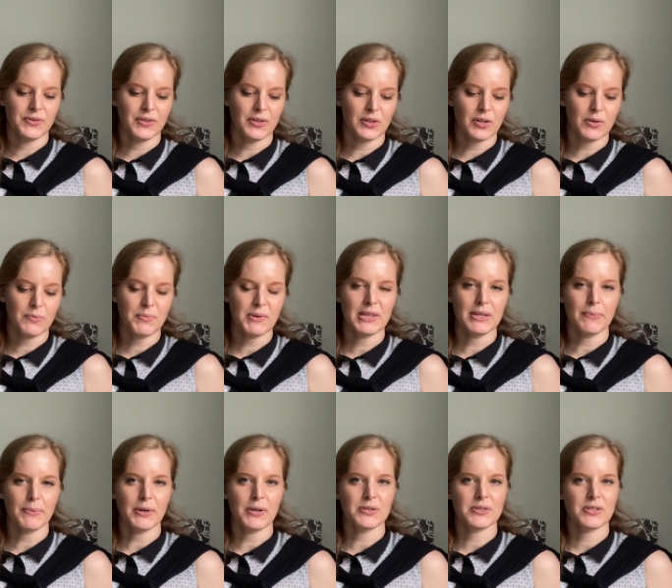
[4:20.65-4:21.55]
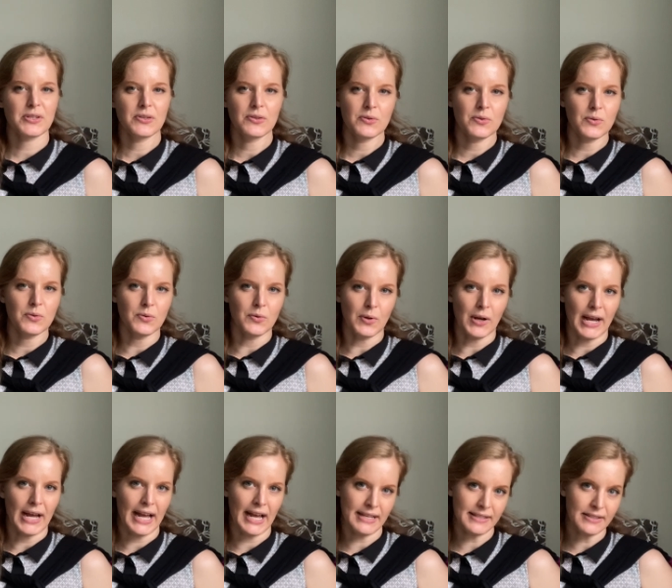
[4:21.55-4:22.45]
there could be the person who
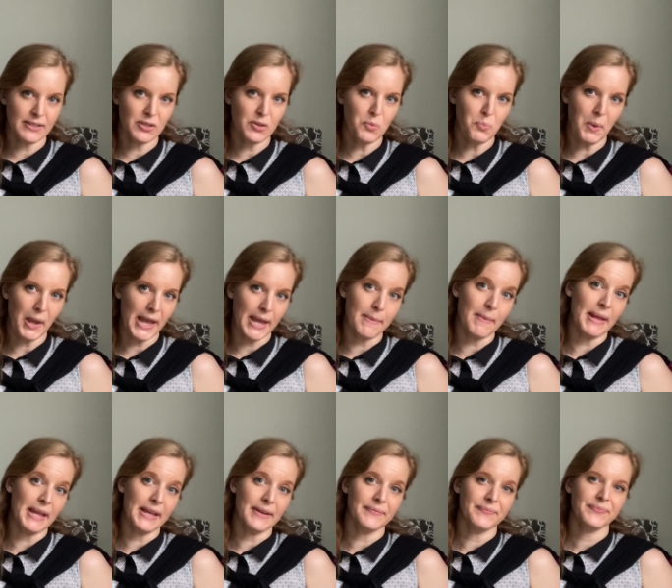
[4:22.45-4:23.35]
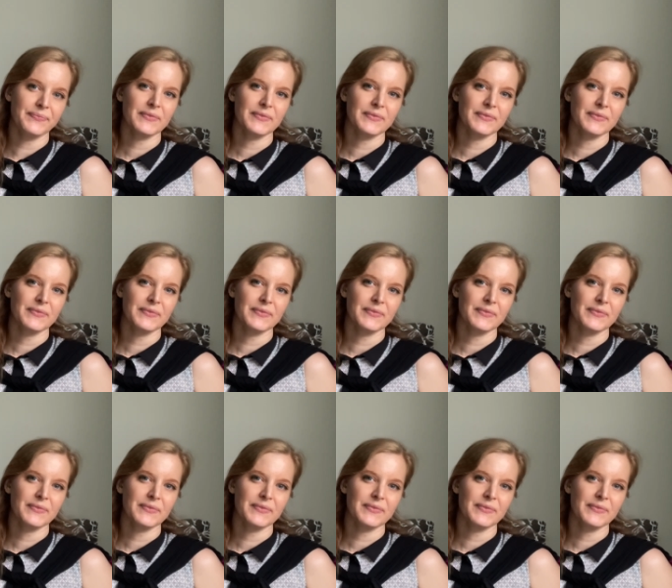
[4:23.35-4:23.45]
has a new baby